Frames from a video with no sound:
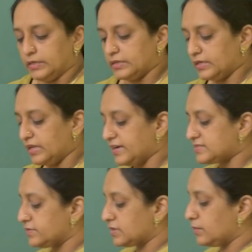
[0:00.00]
The
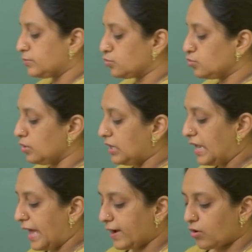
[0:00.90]
next we come to
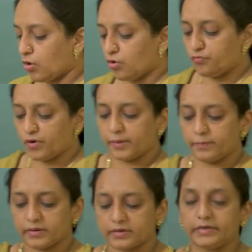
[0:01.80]
lack of
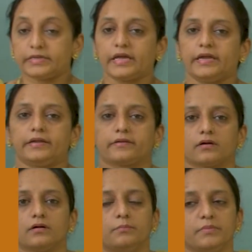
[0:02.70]
fiber content.